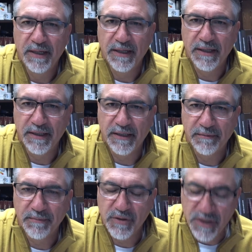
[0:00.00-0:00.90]

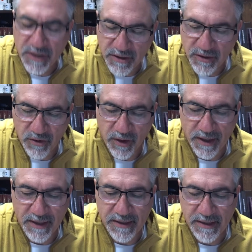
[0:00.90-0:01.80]
Um, Jesus
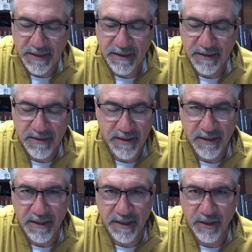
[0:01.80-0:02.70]
Christ is the
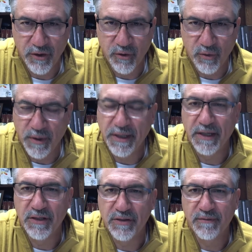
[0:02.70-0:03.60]
King who
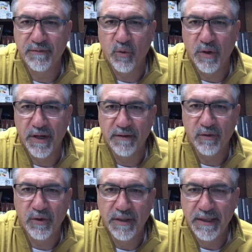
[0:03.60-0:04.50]
reigns
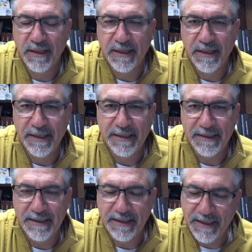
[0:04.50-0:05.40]
forever.
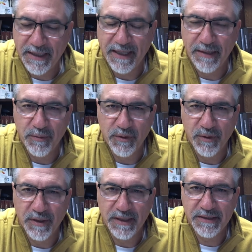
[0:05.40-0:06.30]
Uh, he came
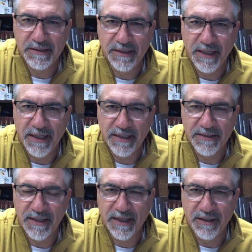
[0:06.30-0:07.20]
to us
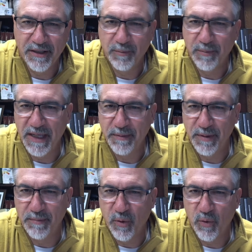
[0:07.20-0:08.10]
as that little
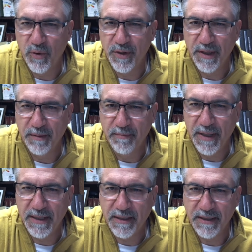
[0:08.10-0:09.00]
baby born in
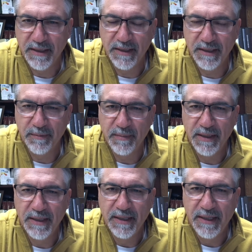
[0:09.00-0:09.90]
Bethlehem,
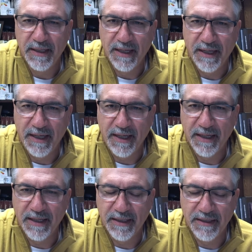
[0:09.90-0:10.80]

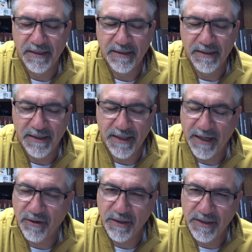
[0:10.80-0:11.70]
and
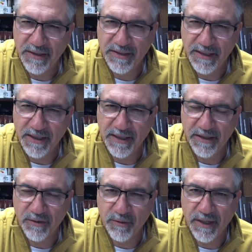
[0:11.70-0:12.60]
now he's seated
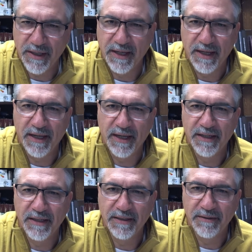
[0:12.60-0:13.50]
at the right
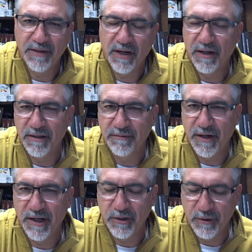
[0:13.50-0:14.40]
hand of God the
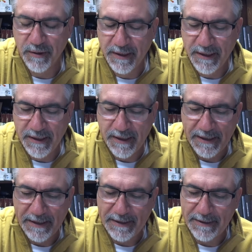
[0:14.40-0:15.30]
Father.
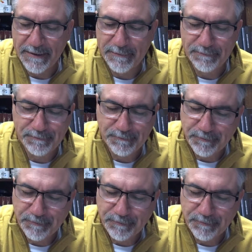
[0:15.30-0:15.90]
Um,